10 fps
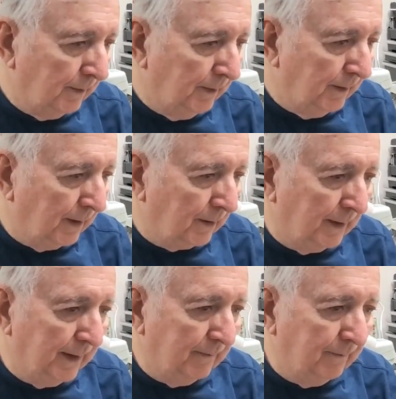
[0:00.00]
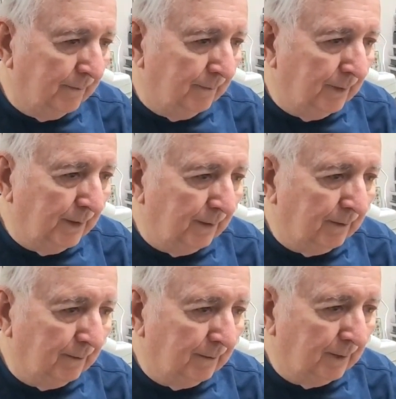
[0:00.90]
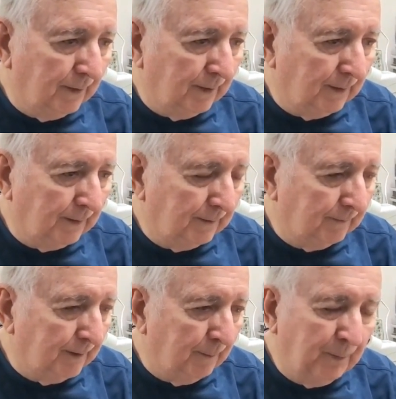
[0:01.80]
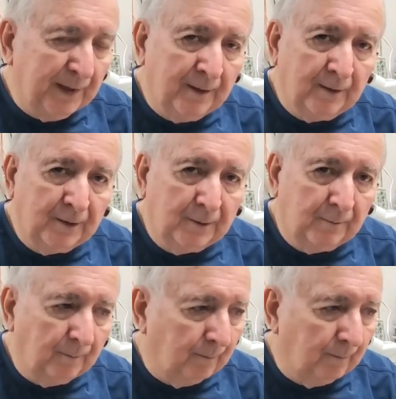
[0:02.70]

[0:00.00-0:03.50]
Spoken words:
you're not going to have, you know, impedance